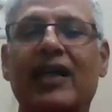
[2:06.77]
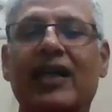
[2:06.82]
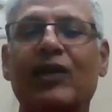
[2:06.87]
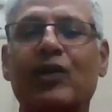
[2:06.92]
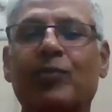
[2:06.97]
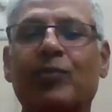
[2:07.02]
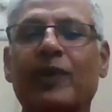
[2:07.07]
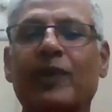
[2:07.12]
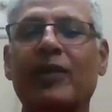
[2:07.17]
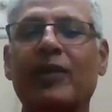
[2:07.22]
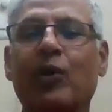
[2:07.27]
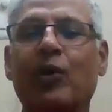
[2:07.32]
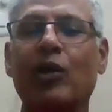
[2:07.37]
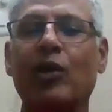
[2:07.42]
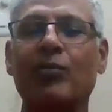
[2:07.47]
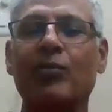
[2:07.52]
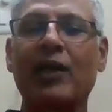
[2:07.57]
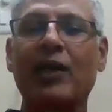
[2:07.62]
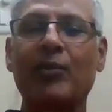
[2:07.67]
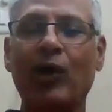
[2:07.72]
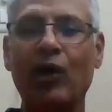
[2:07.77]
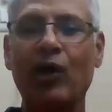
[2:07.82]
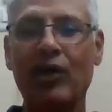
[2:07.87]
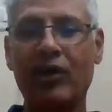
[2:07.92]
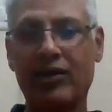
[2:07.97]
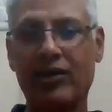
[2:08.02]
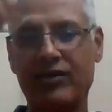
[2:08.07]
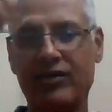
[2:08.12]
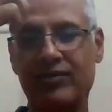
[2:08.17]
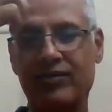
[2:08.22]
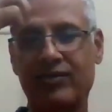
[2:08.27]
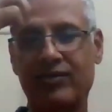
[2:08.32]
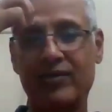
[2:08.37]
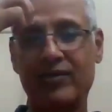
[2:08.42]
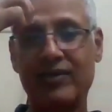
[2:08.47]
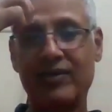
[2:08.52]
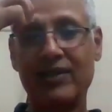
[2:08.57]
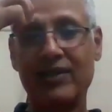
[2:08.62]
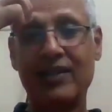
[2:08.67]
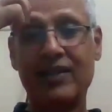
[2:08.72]
I have to play ball by ball.
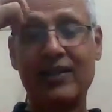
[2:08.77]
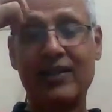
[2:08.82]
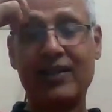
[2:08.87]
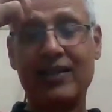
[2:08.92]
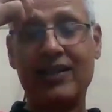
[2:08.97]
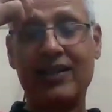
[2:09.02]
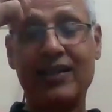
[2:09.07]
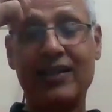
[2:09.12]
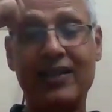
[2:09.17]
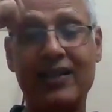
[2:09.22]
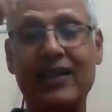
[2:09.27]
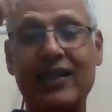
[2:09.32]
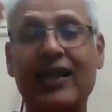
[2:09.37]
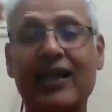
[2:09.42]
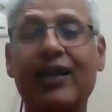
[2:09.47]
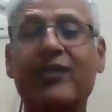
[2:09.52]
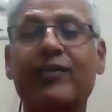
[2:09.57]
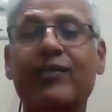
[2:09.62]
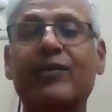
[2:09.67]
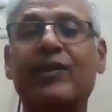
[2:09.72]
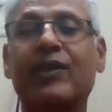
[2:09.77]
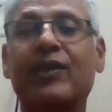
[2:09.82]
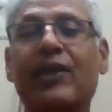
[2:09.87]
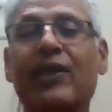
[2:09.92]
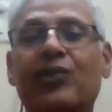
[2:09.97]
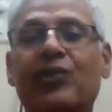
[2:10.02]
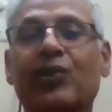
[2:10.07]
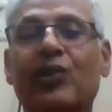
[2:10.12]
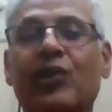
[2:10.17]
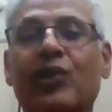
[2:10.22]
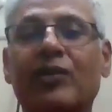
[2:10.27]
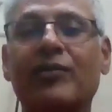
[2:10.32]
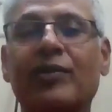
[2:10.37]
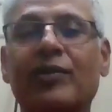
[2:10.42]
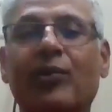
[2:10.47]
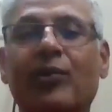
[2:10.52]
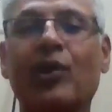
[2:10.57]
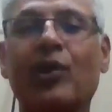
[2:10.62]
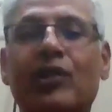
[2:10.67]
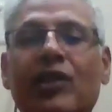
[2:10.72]
And I should not
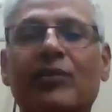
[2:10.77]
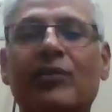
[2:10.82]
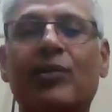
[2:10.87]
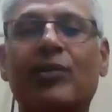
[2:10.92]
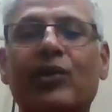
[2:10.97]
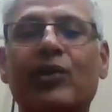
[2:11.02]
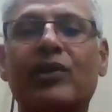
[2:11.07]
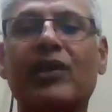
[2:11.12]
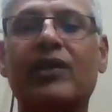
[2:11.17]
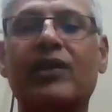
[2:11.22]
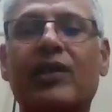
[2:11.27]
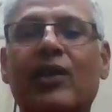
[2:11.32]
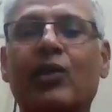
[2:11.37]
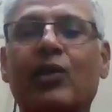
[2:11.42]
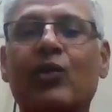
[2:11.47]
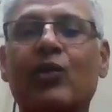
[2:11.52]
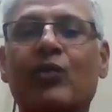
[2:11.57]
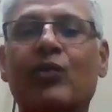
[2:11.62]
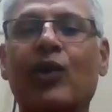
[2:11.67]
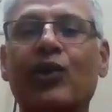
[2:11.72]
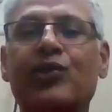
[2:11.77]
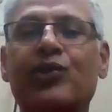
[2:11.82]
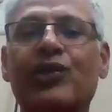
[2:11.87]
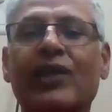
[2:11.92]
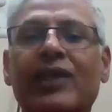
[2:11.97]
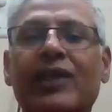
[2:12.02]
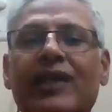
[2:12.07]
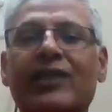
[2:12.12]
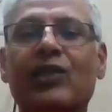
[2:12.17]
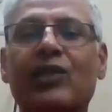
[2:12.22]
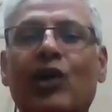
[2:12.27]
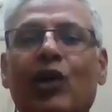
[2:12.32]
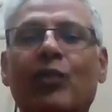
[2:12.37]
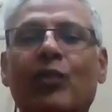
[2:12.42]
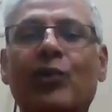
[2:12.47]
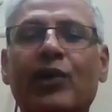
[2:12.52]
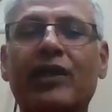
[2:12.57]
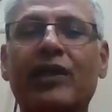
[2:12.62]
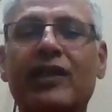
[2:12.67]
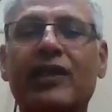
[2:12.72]
be bothered about the crowd watching and the
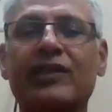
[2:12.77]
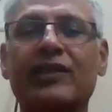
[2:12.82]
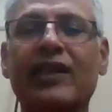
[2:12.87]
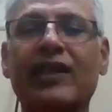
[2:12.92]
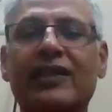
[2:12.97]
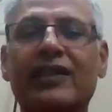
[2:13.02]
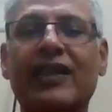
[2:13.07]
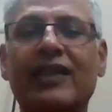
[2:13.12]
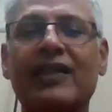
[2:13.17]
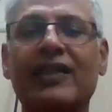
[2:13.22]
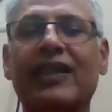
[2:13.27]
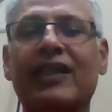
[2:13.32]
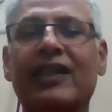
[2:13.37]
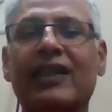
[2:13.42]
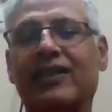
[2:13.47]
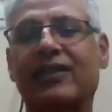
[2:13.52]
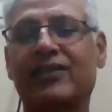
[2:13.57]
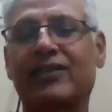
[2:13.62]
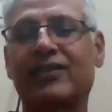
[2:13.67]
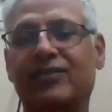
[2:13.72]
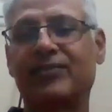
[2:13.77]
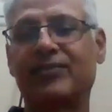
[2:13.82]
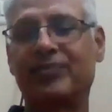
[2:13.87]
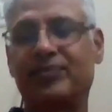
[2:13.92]
opponent and things like that.